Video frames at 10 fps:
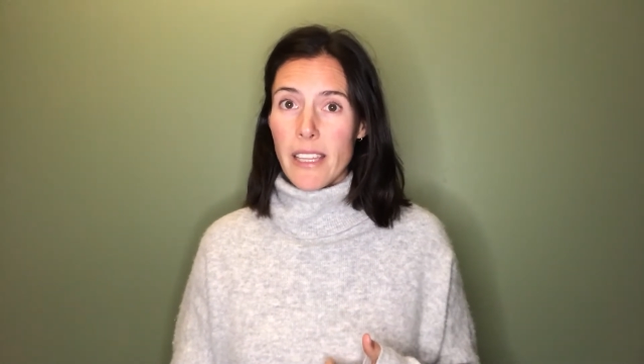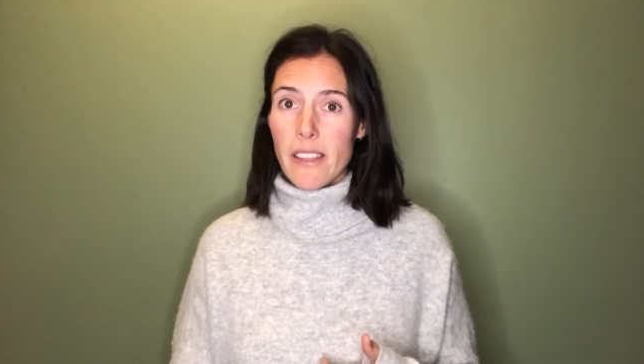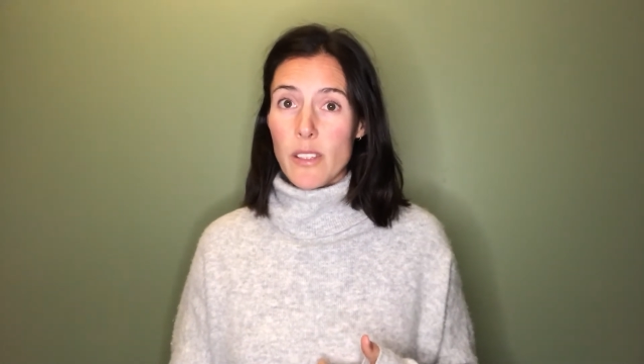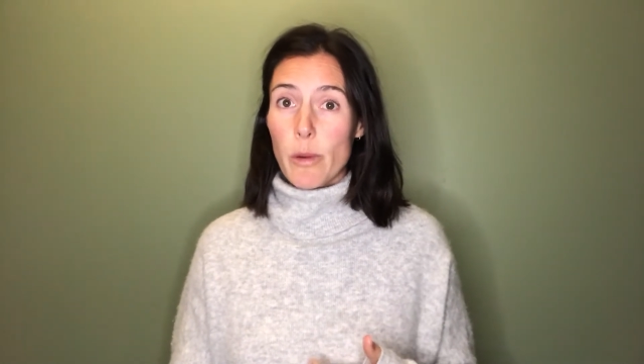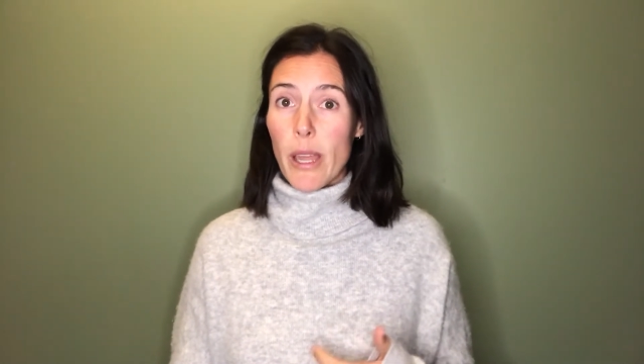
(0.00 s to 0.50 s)

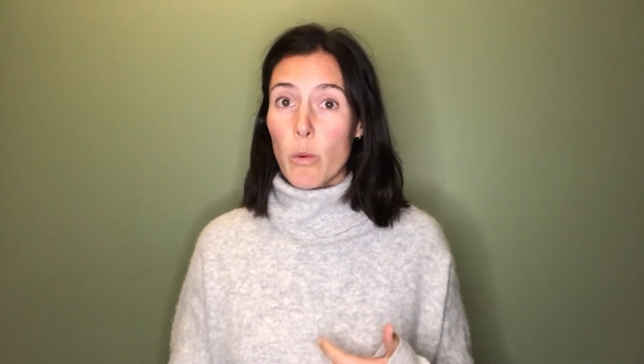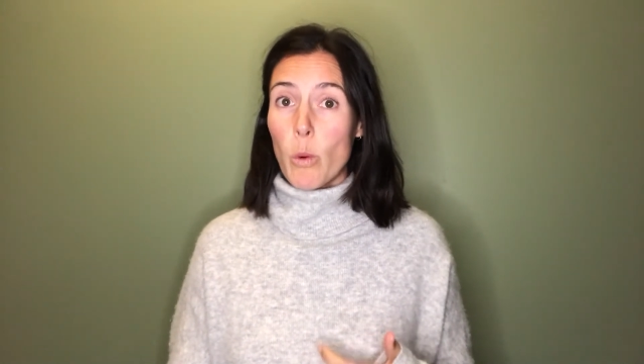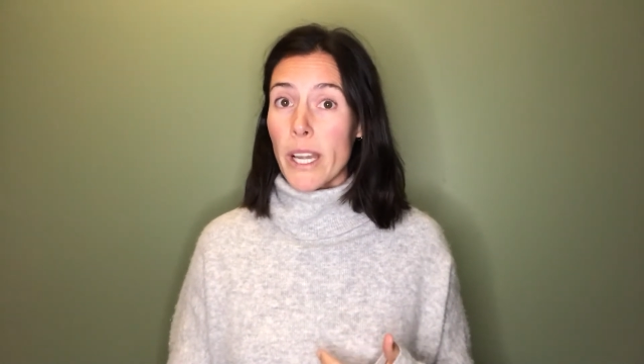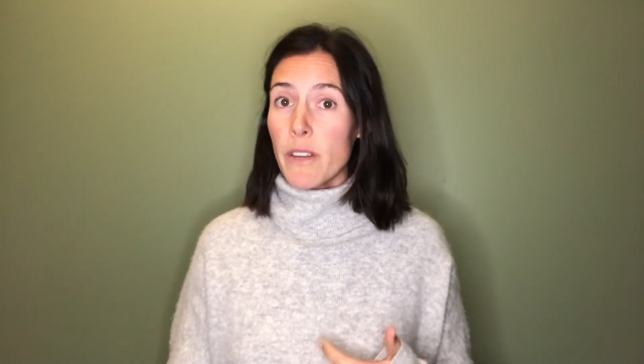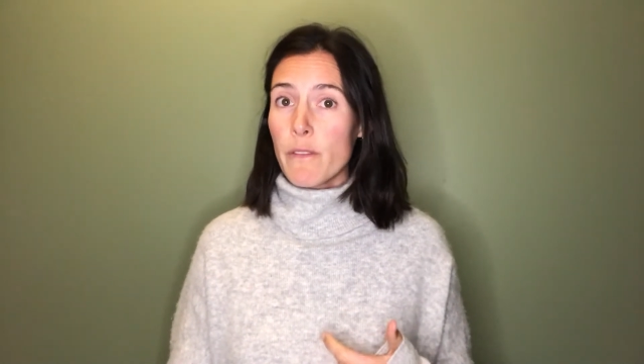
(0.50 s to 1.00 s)
there's around
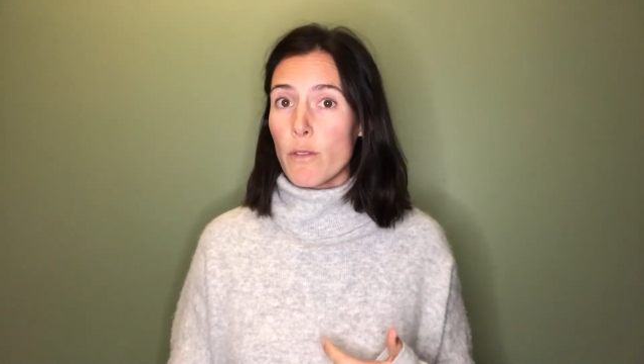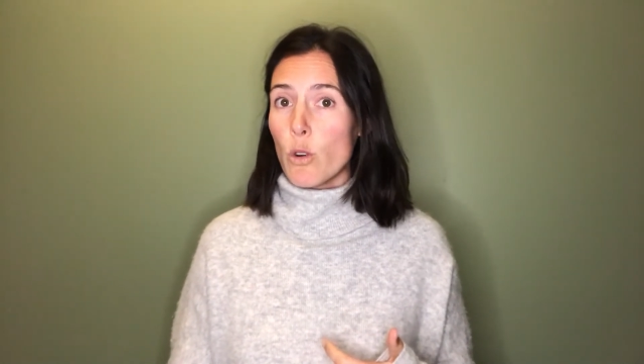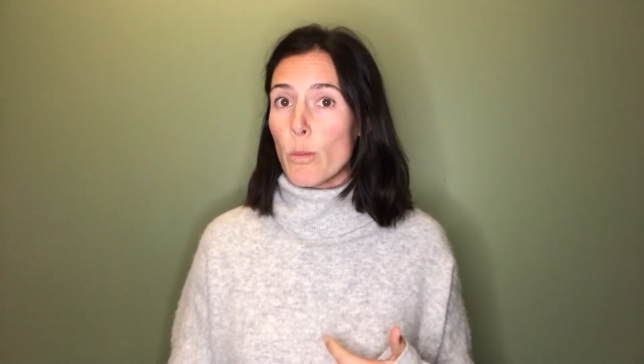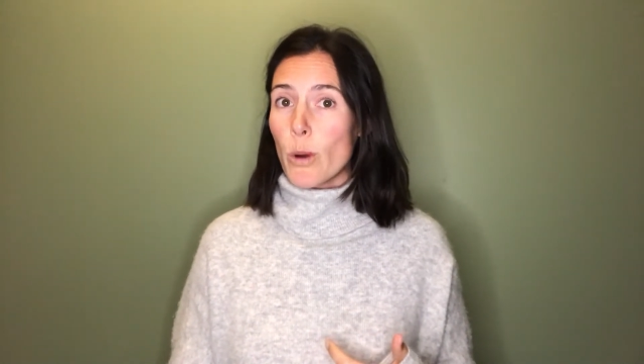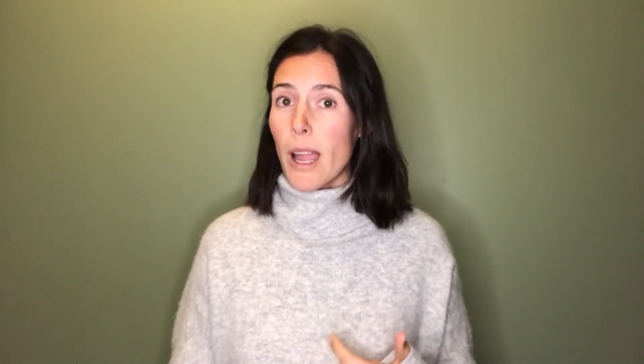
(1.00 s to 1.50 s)
1 in
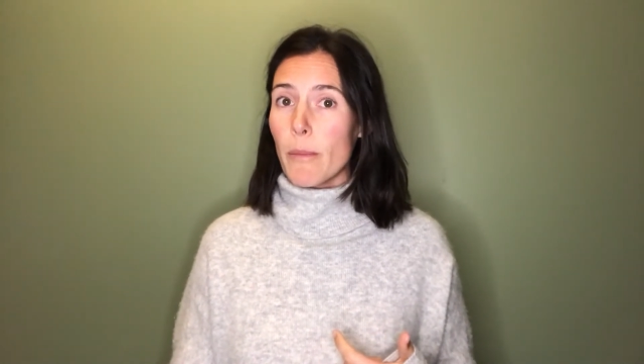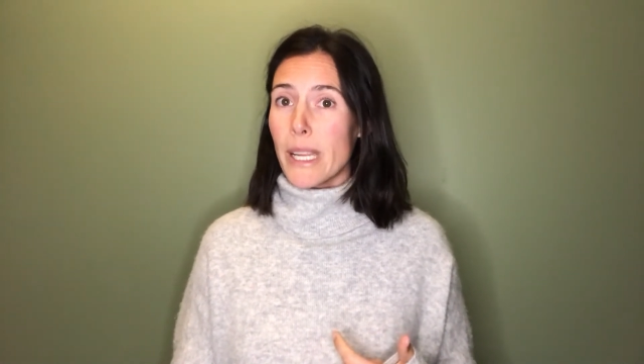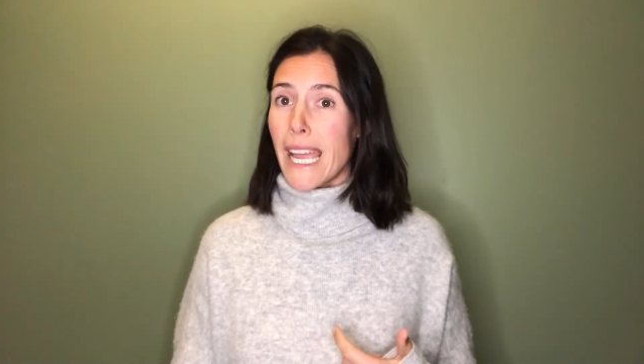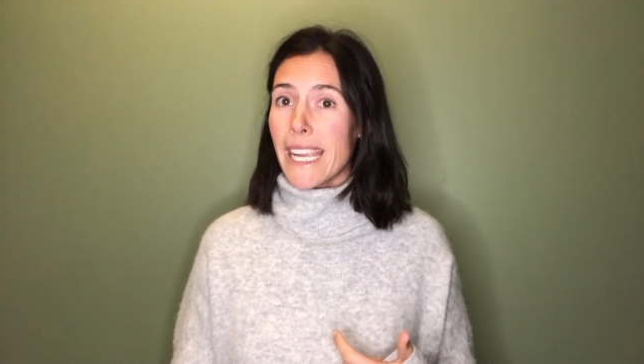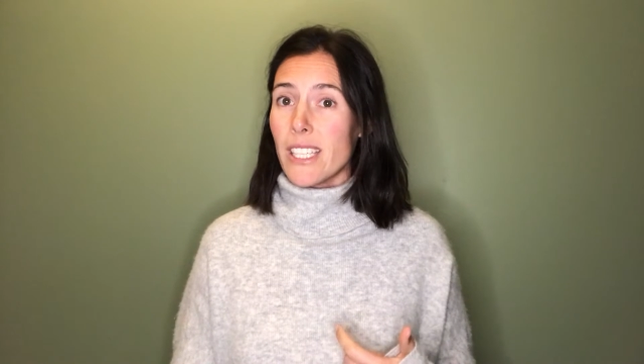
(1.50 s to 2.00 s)
4
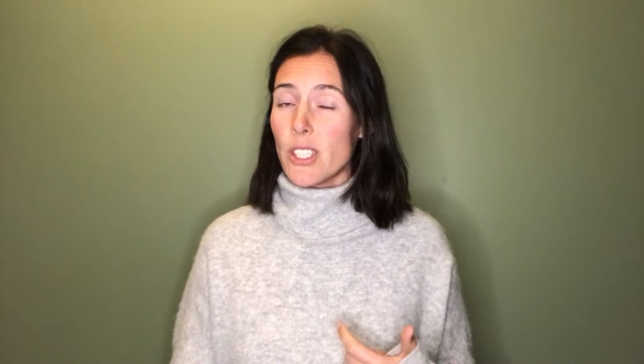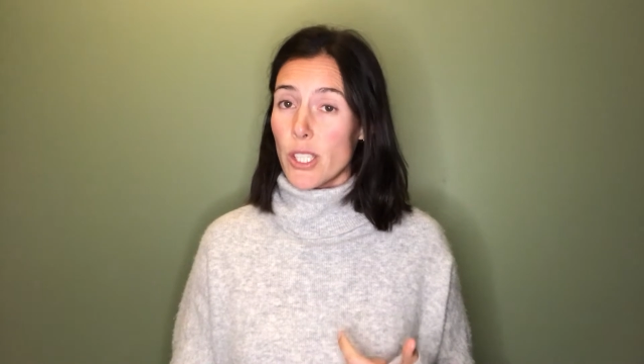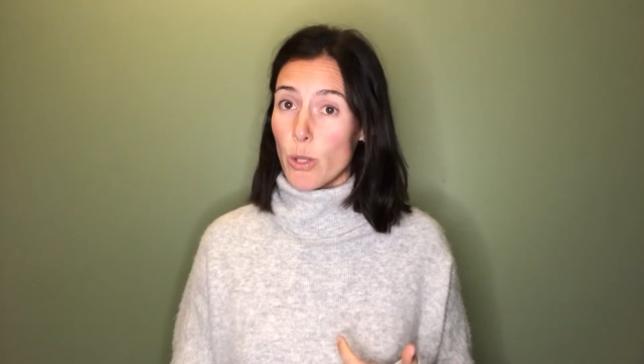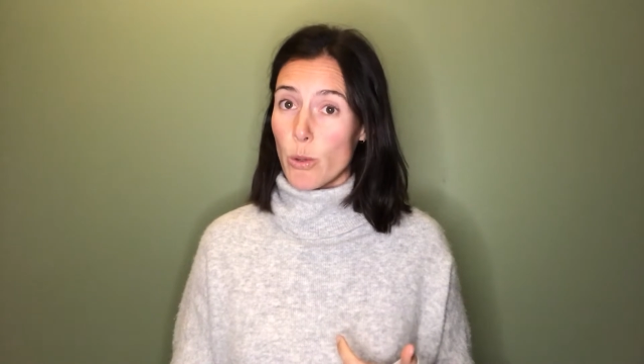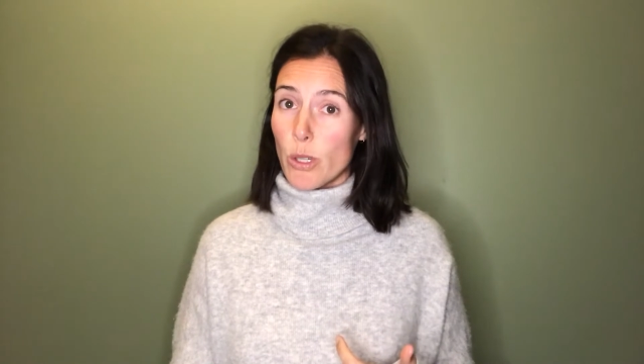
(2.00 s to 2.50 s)
primary age
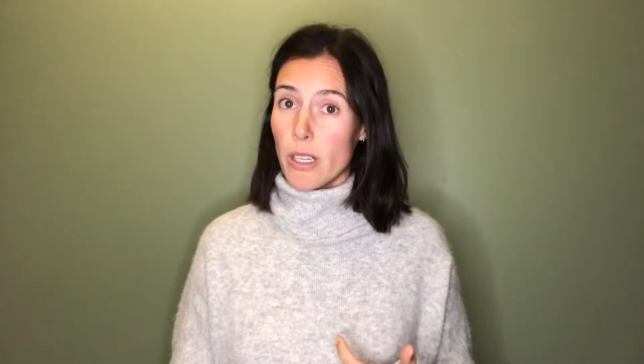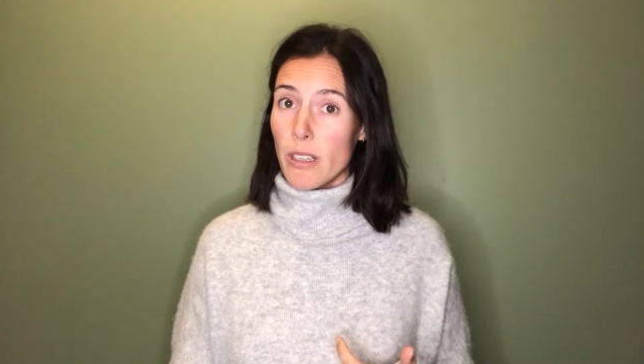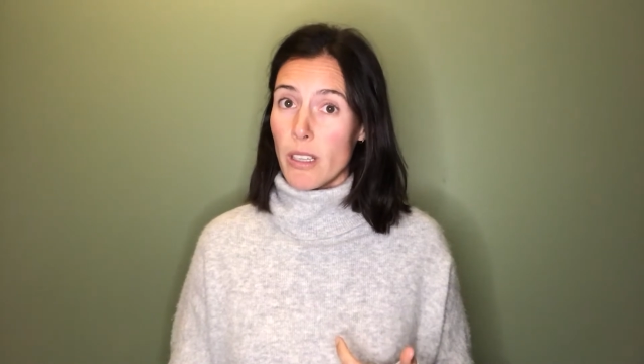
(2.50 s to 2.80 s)
children,